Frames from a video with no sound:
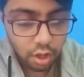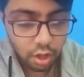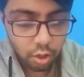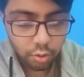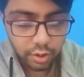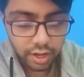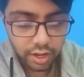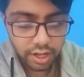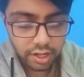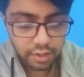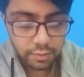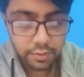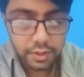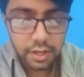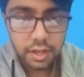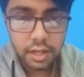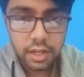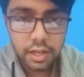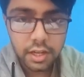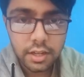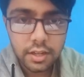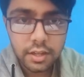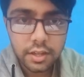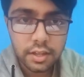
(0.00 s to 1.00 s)
Okay,
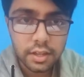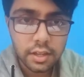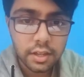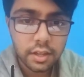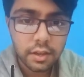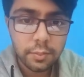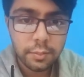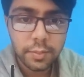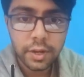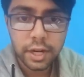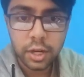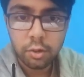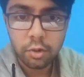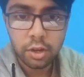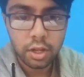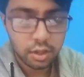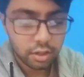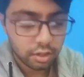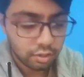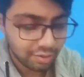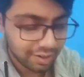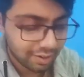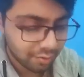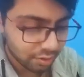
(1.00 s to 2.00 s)
it's in the
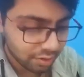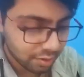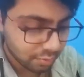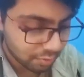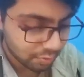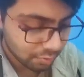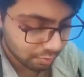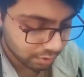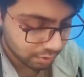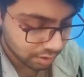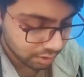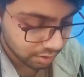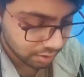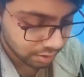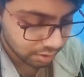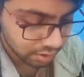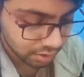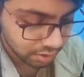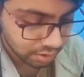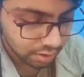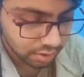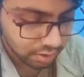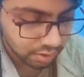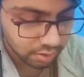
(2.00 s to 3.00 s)
medulla, so you have to remember.
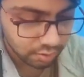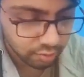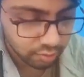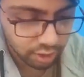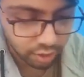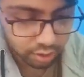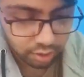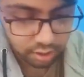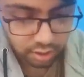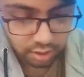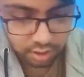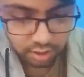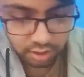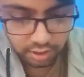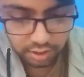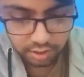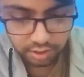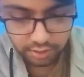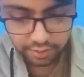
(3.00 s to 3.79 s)
You cannot just.